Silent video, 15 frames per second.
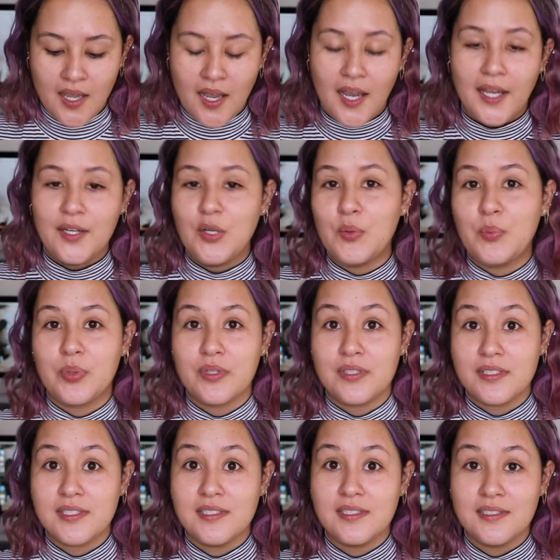I know
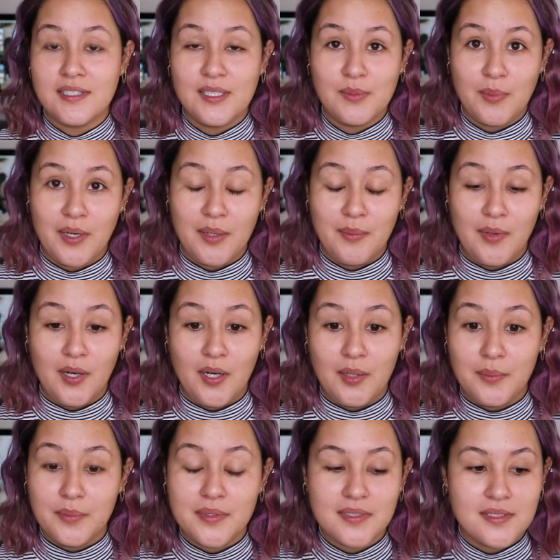personally my
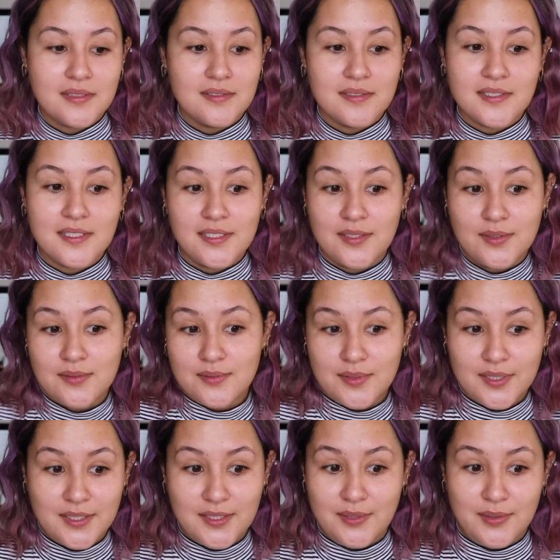mom didn't
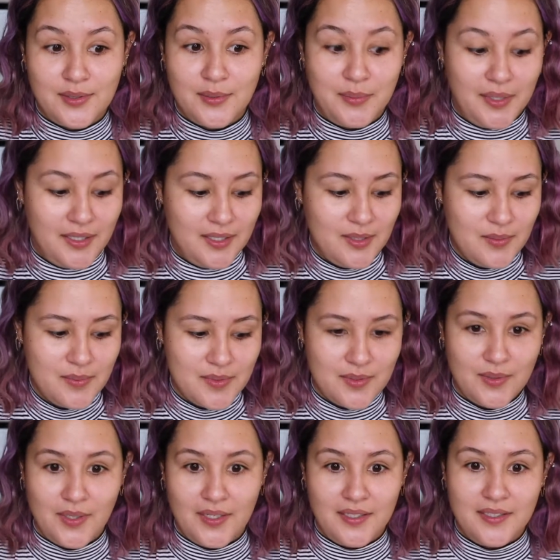really do her makeup, so
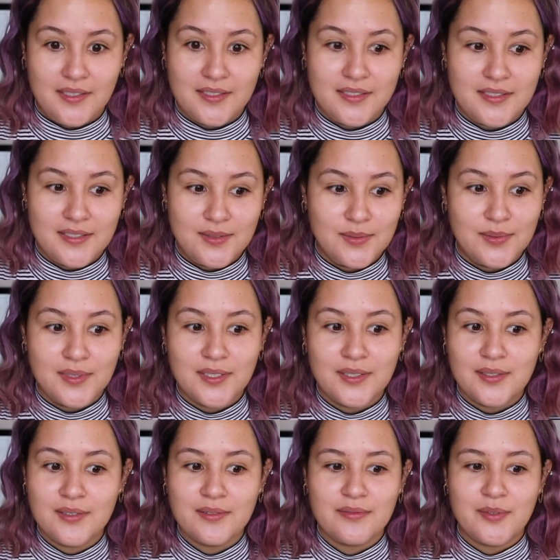I didn't really
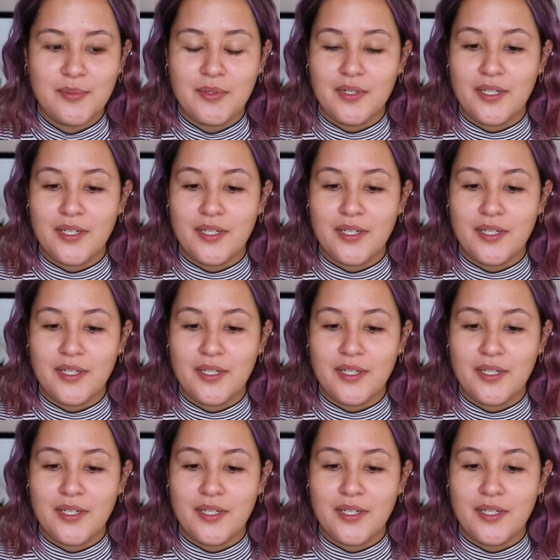learn from her.